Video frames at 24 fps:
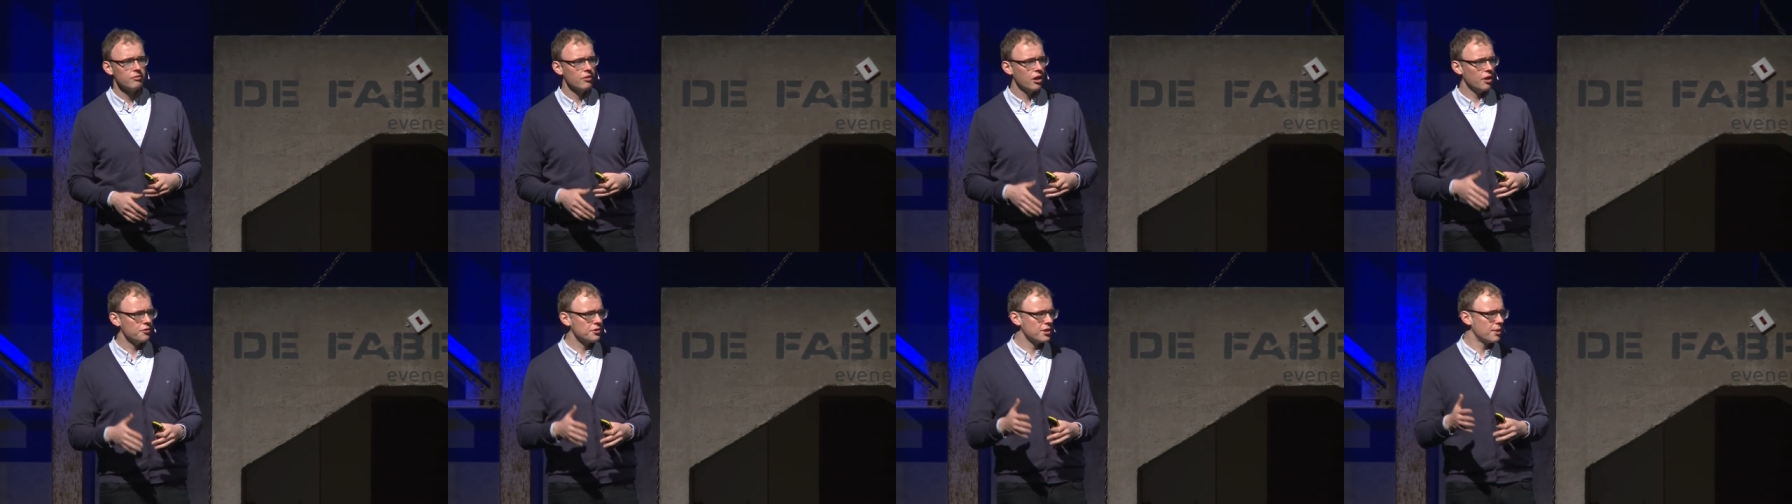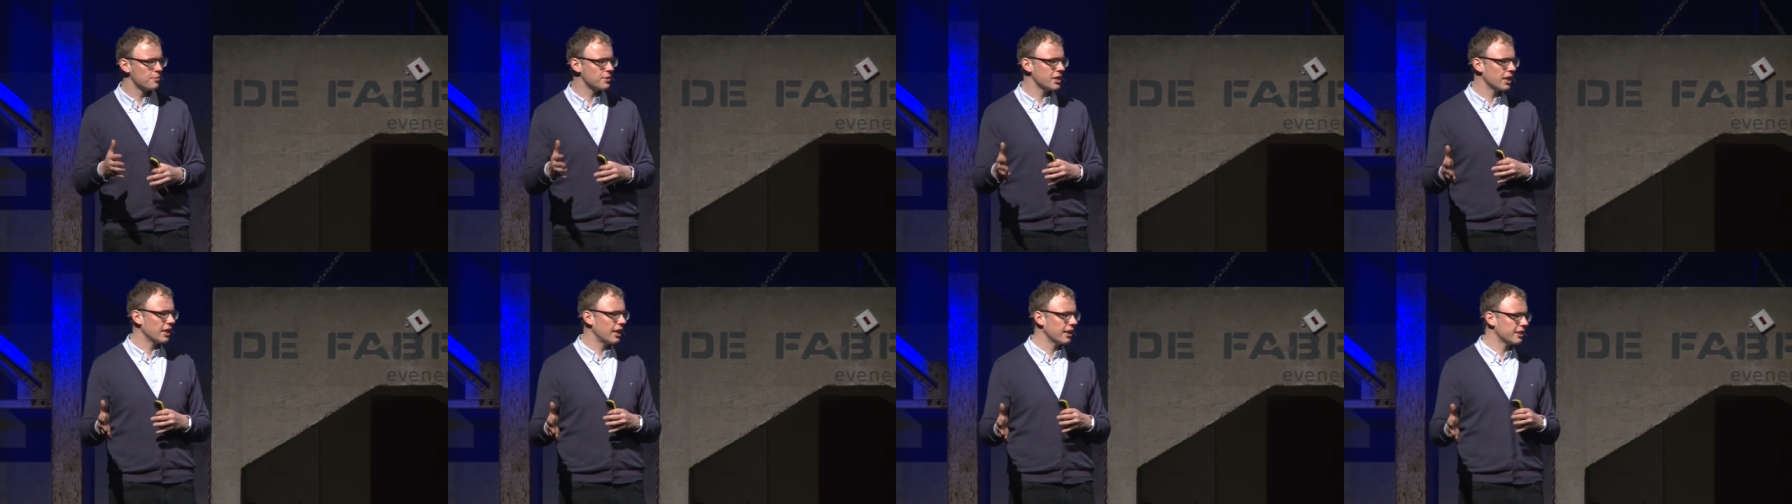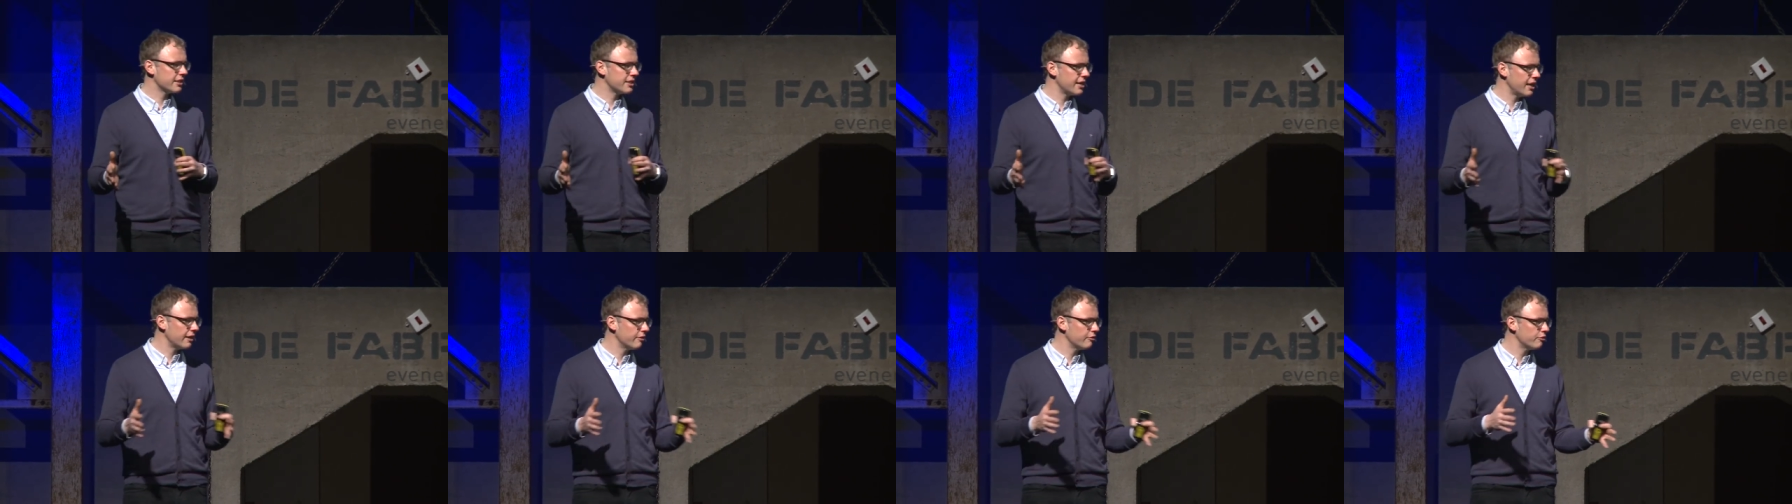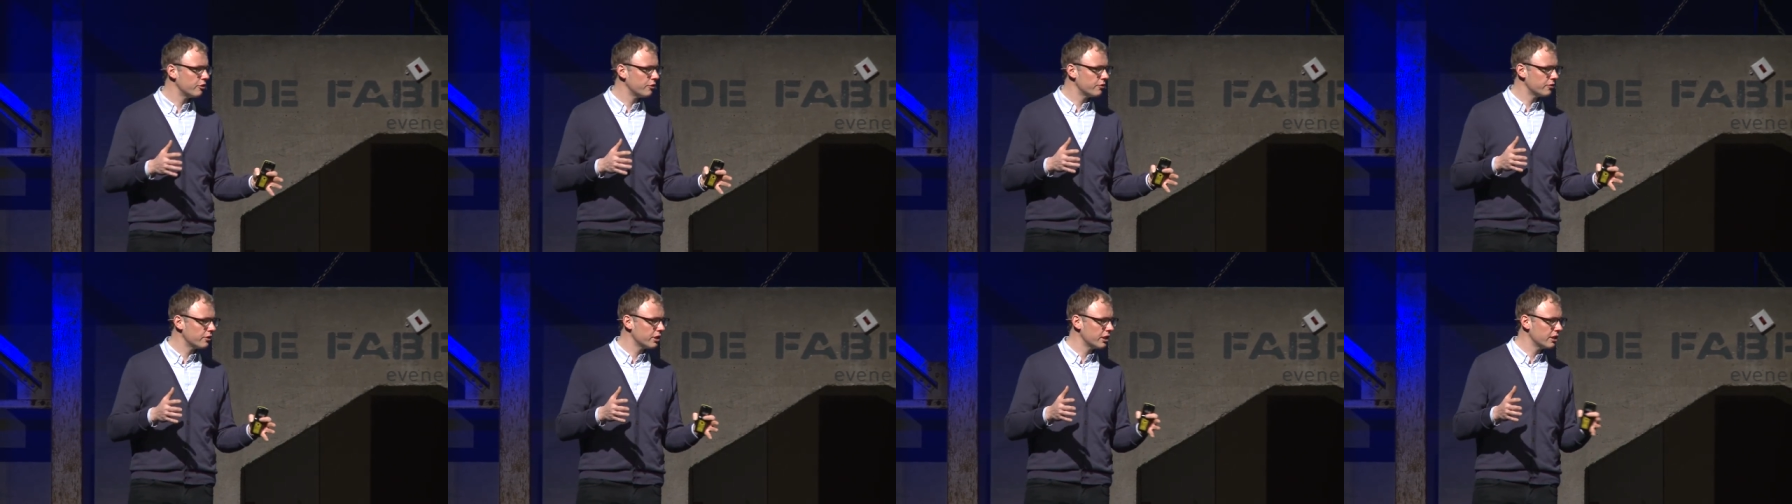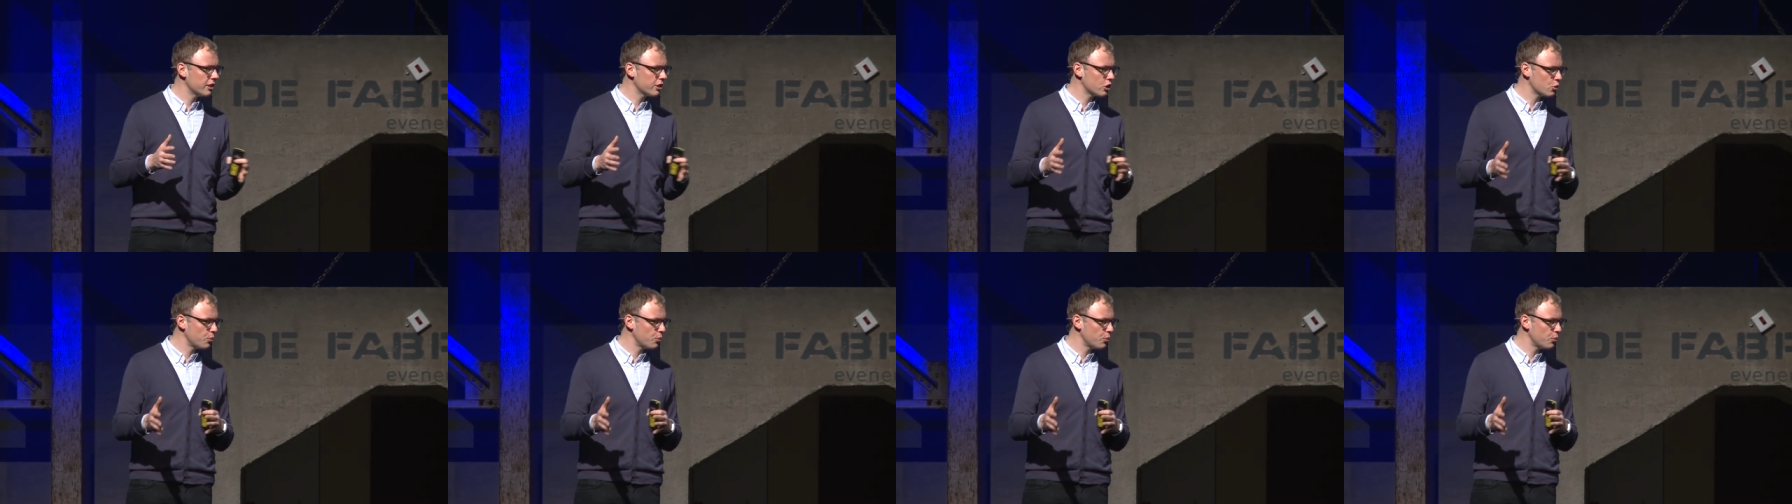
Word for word: of something like 10, 15,